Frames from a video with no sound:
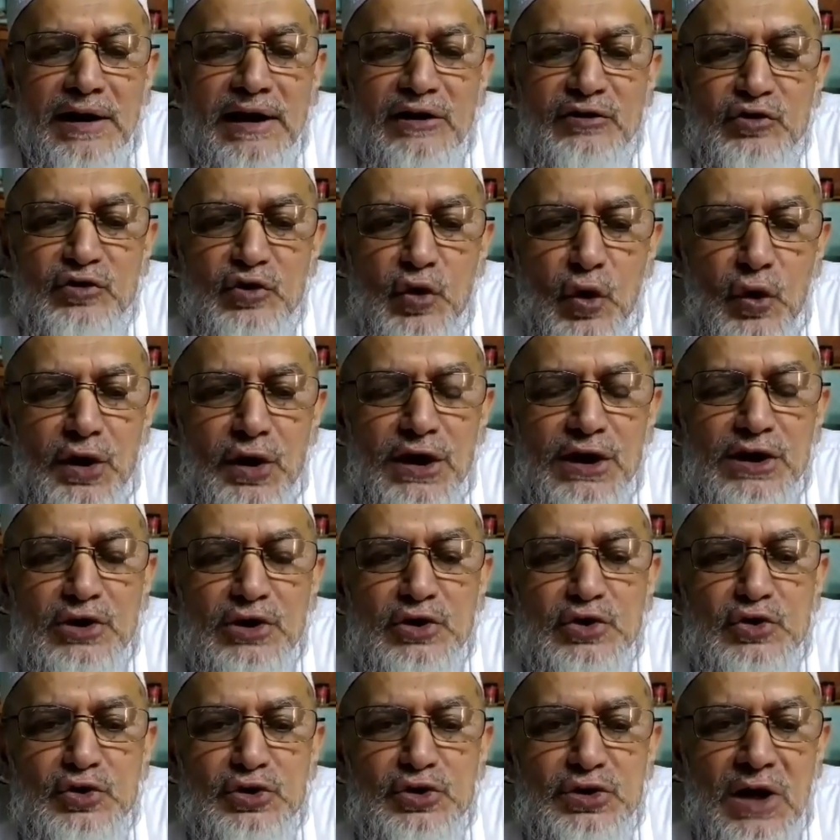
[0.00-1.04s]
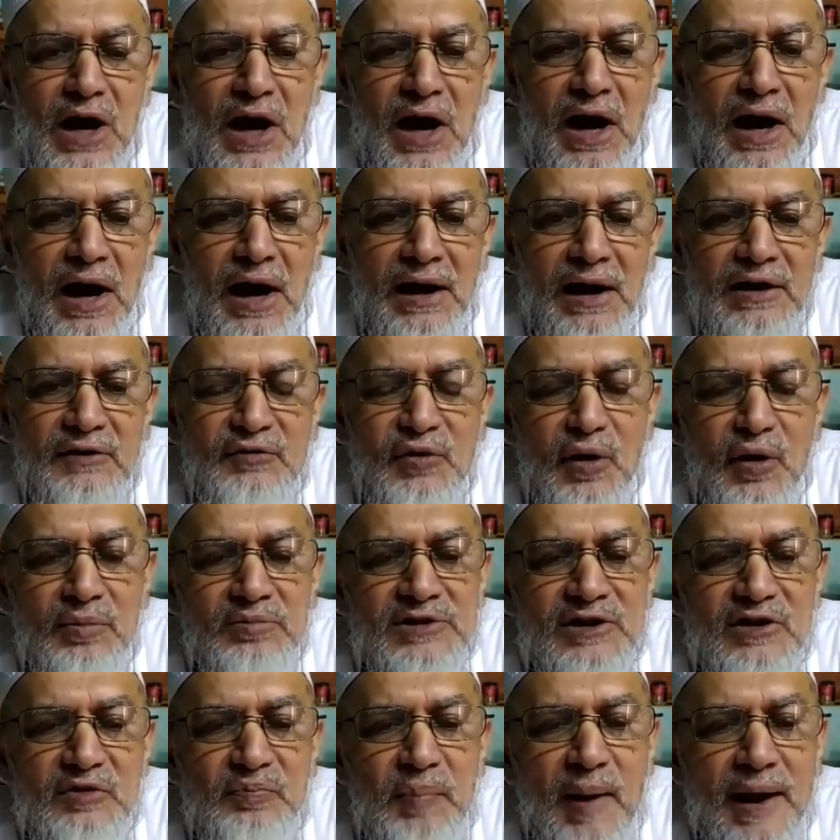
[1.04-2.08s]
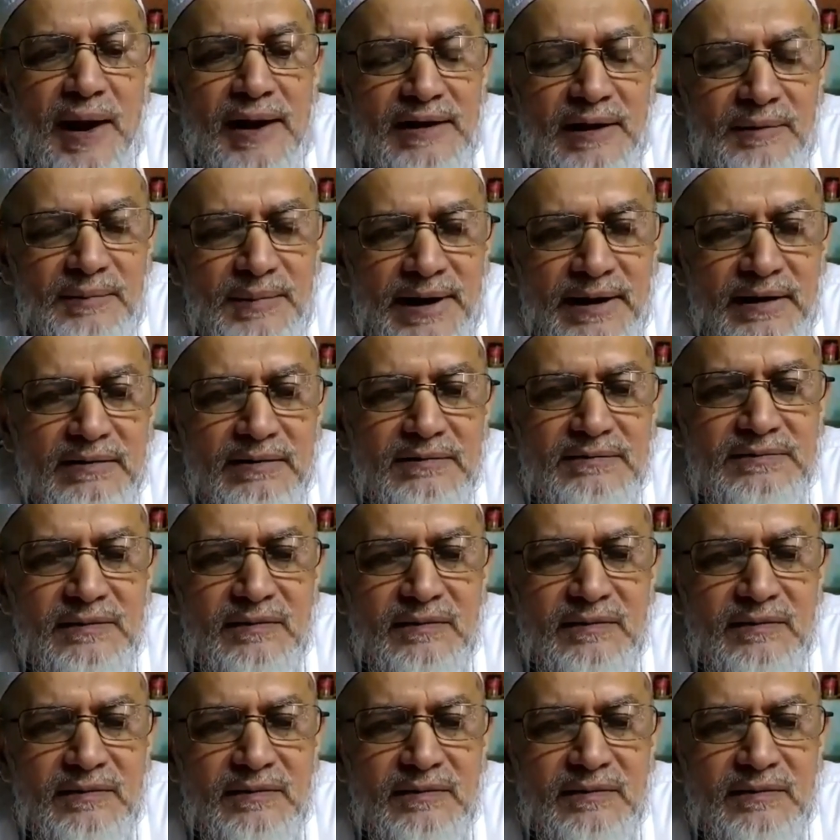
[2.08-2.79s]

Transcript: is going to die from this pandemic,